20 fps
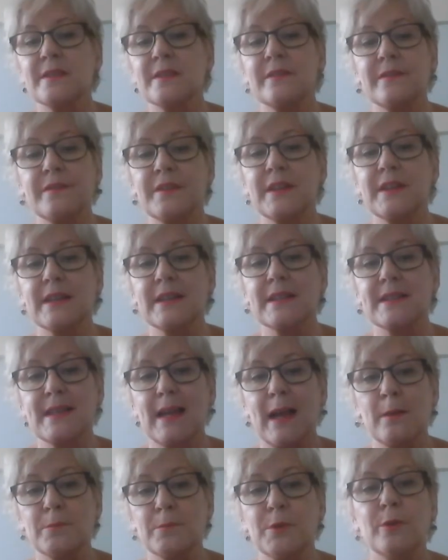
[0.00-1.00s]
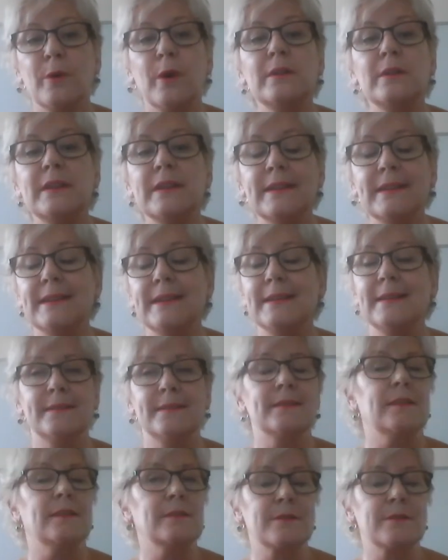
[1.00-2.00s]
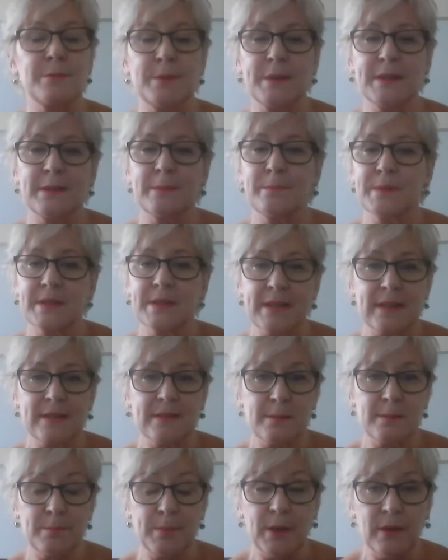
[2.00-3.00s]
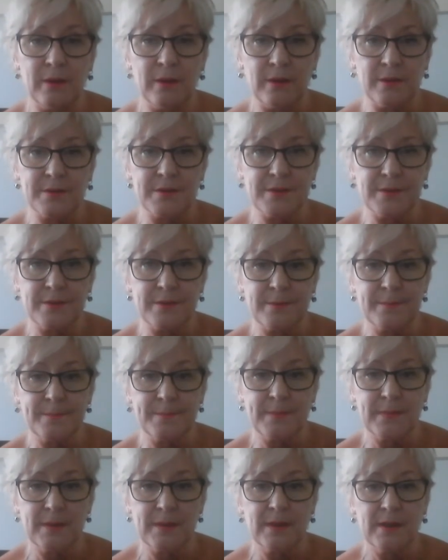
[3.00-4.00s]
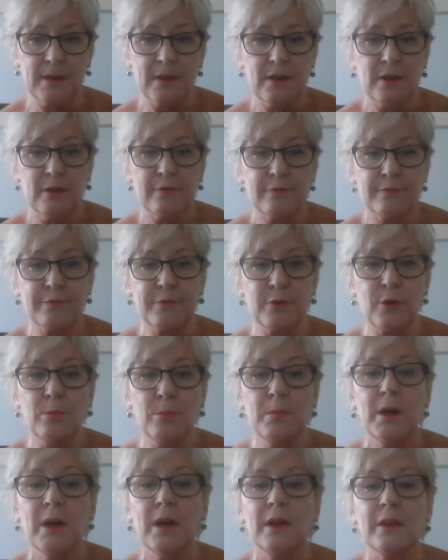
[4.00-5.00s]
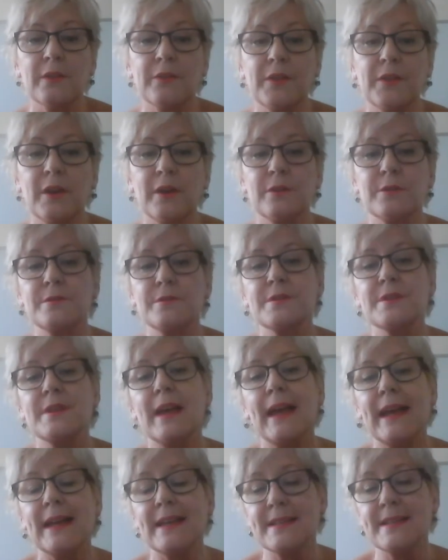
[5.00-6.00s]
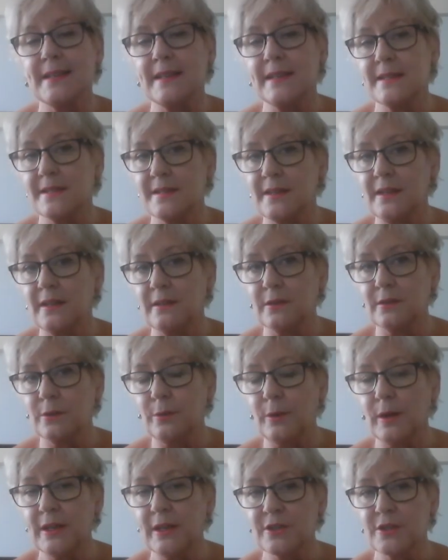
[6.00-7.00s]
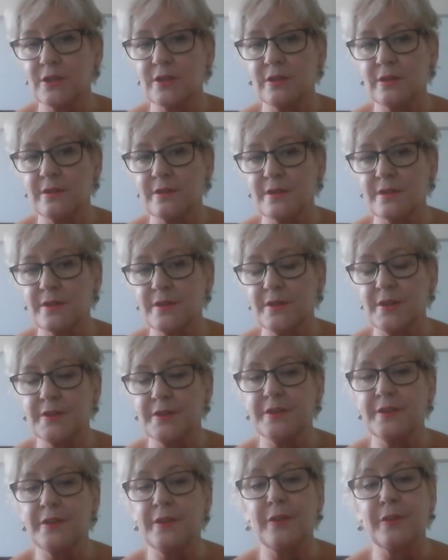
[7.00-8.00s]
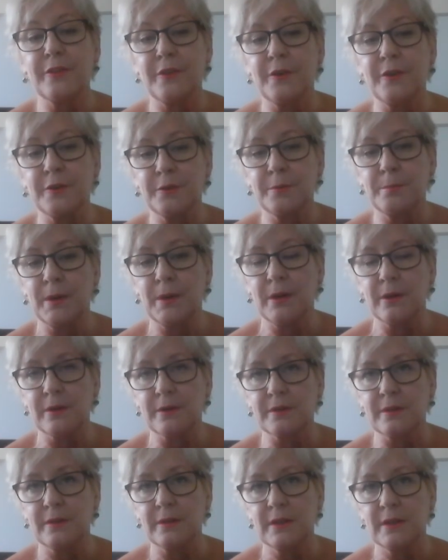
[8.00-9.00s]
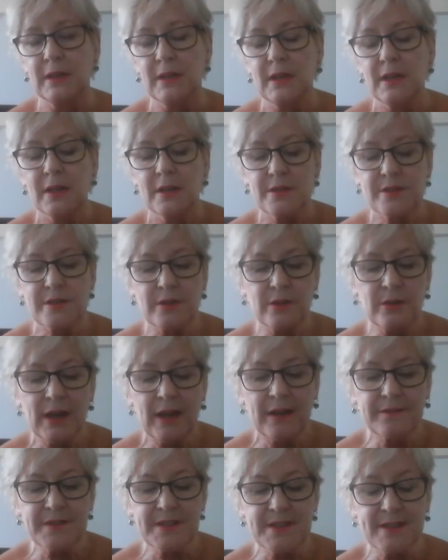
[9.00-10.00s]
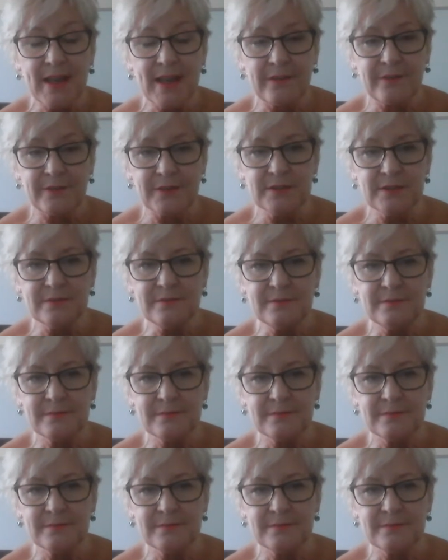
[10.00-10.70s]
of the exam. You only need another 20% to pass from those essay style questions that are the third part. So you have 7